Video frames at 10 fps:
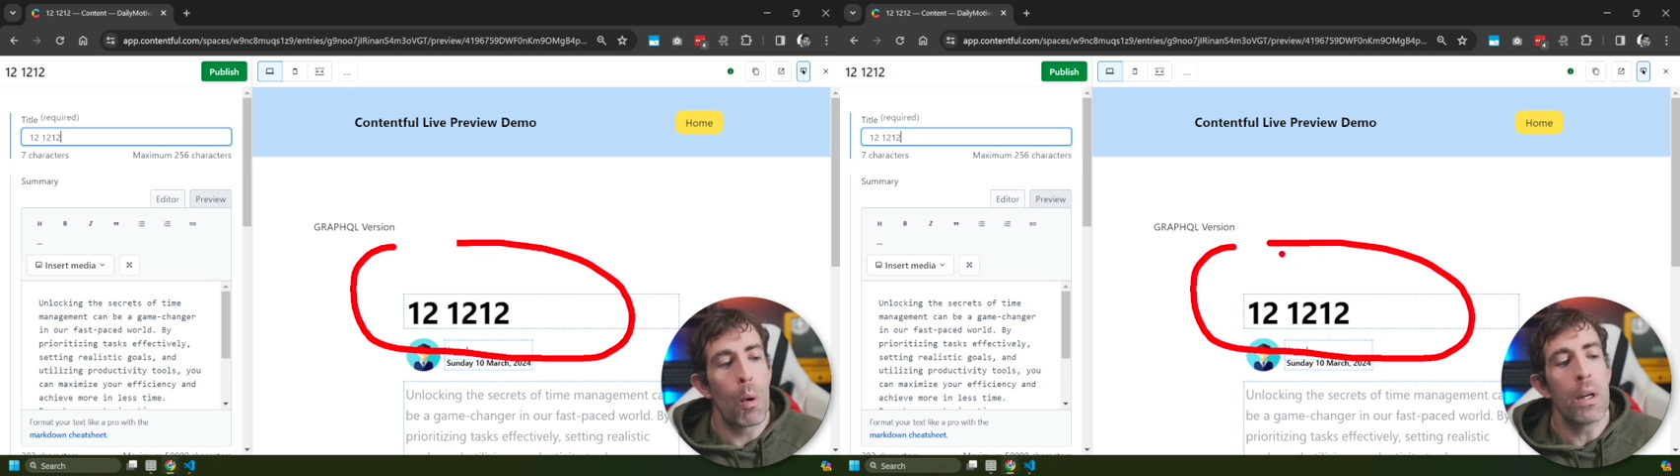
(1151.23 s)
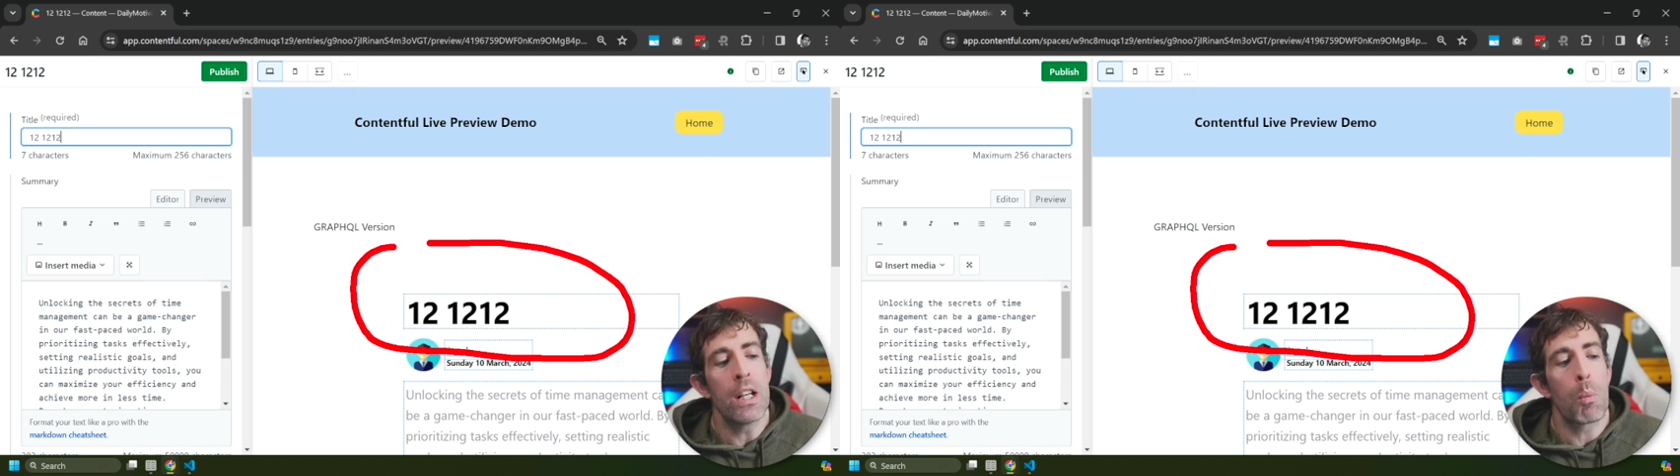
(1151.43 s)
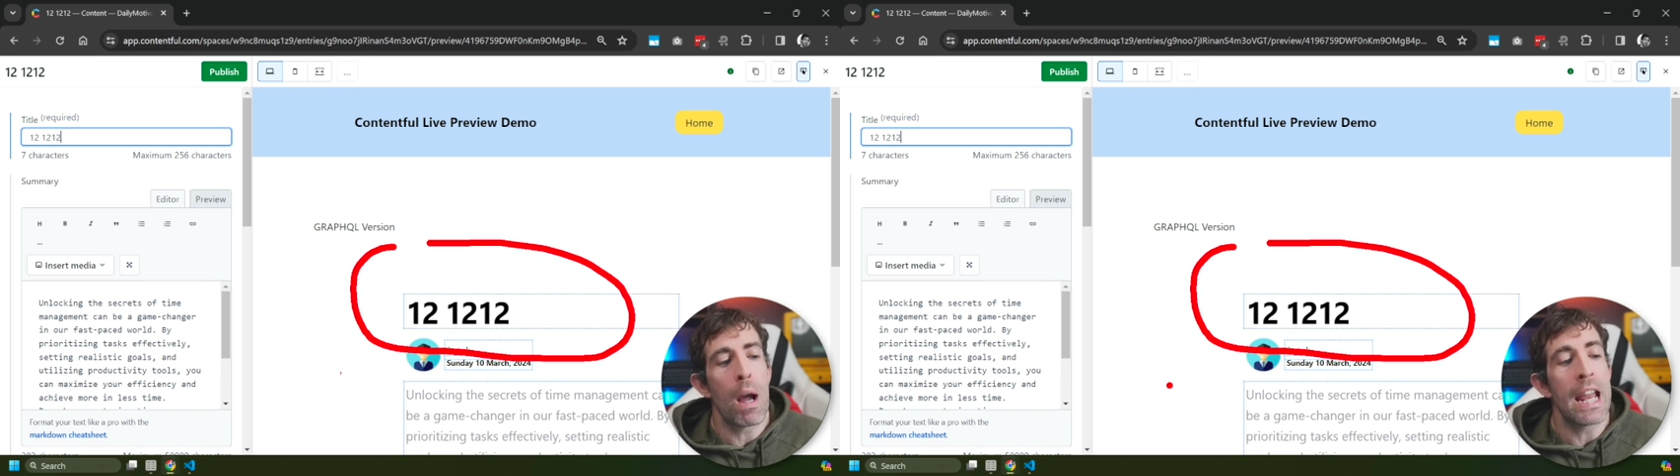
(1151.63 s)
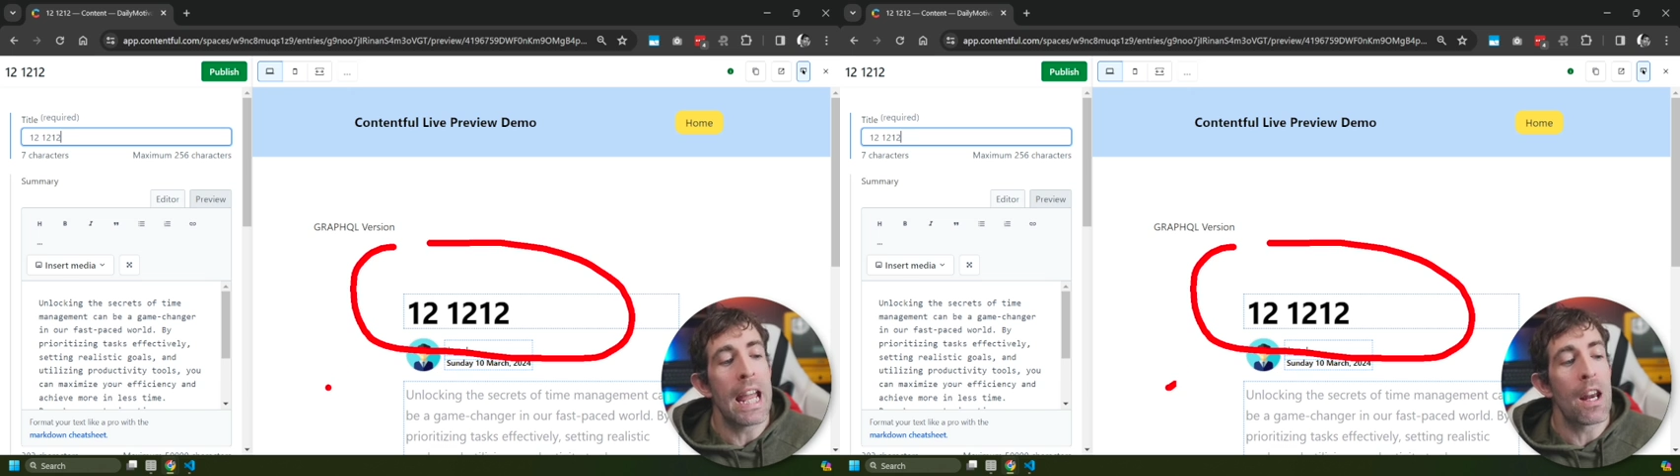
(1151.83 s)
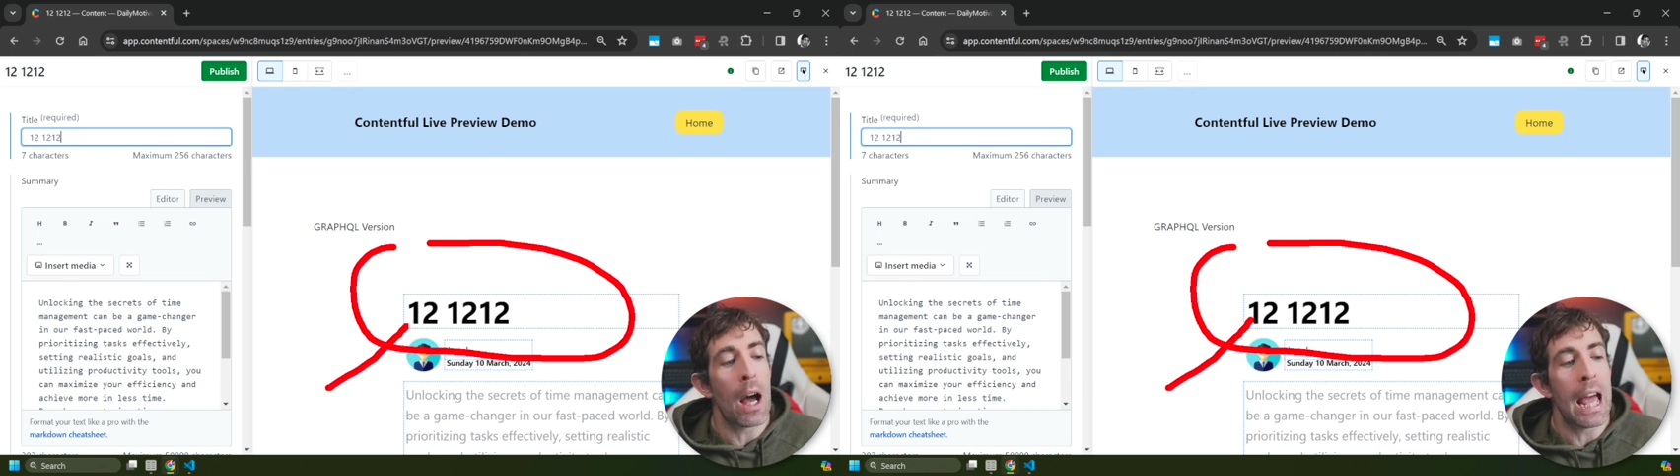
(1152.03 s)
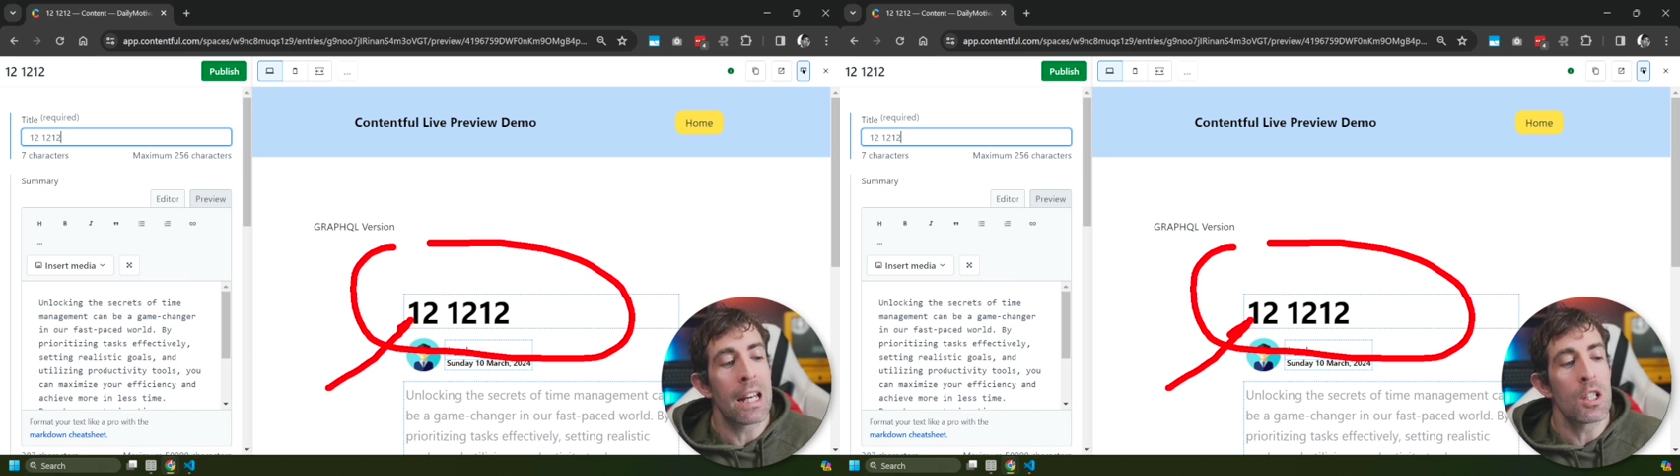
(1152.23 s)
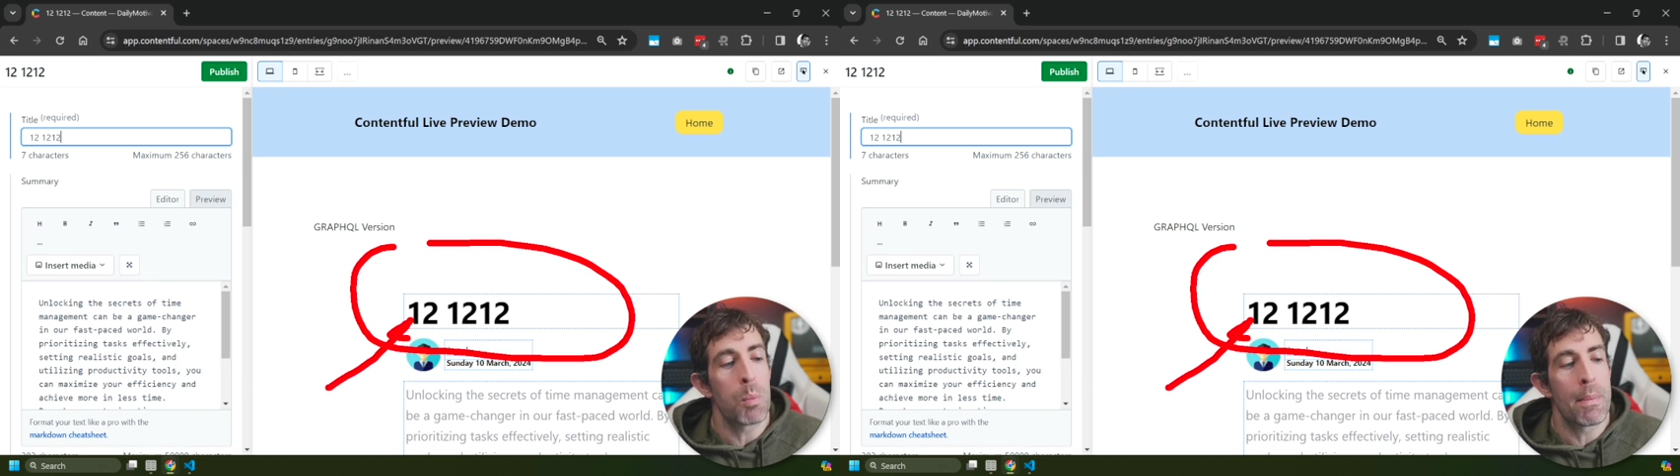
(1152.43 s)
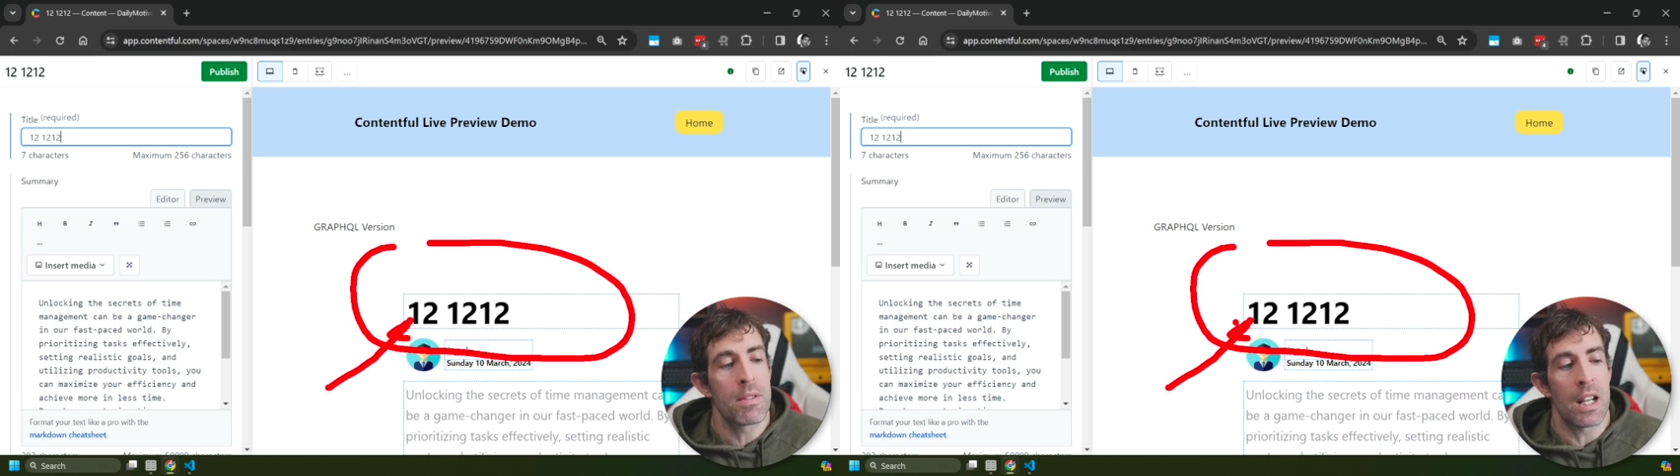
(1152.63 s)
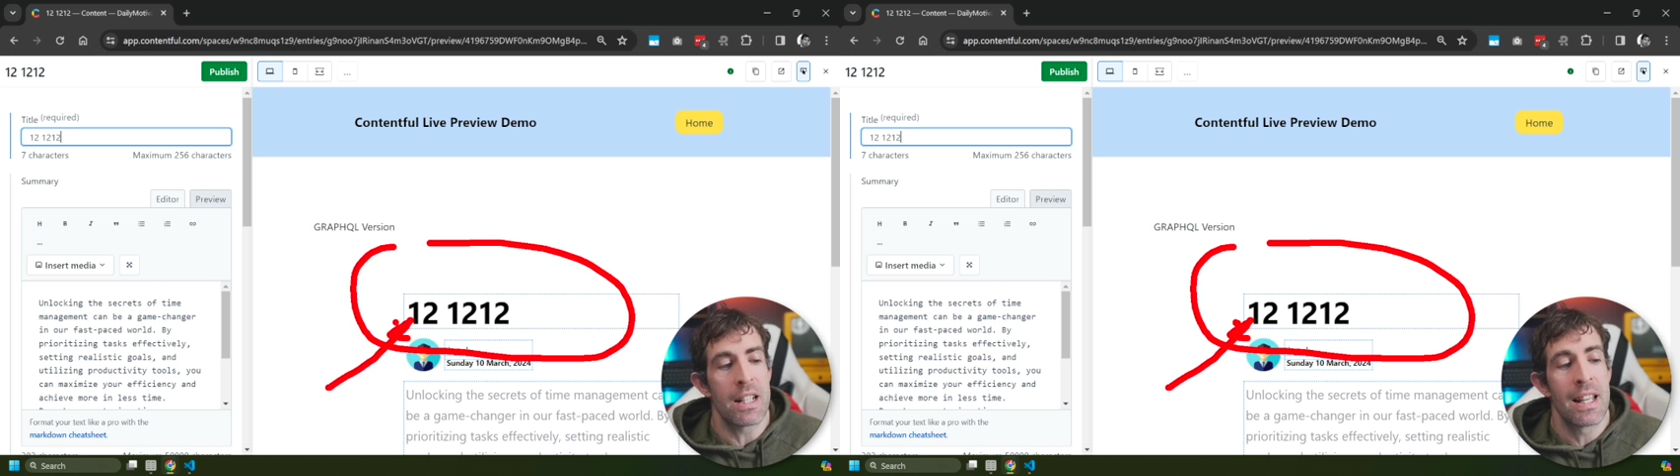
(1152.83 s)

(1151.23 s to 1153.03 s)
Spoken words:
need a way in our headless website